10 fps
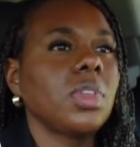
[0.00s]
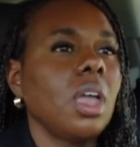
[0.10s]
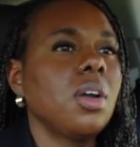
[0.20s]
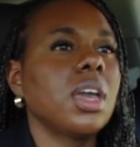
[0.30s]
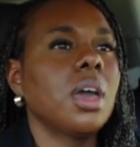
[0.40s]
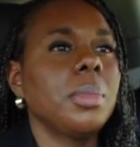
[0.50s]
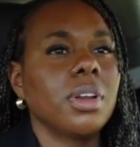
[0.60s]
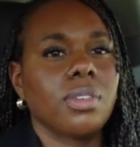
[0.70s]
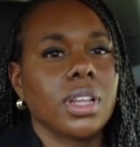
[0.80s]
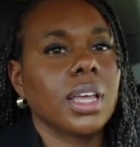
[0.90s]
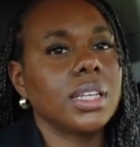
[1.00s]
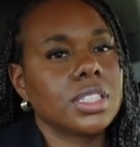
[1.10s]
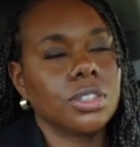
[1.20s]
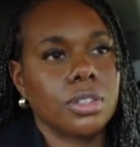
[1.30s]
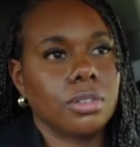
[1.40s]
Okay, I'm at a red light,
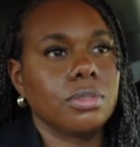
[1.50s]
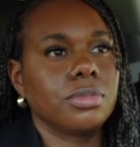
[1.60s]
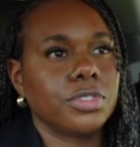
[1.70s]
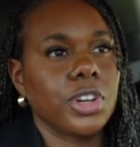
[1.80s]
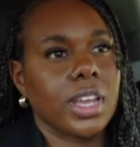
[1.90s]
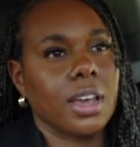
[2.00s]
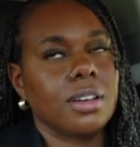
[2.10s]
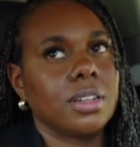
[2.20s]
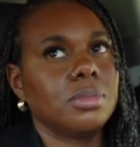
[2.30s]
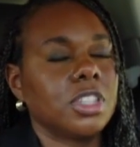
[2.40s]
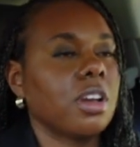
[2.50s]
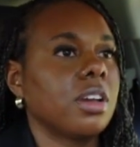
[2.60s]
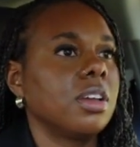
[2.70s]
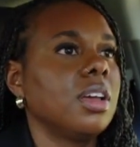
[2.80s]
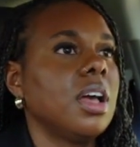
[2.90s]
so don't freak out. I'm sorry.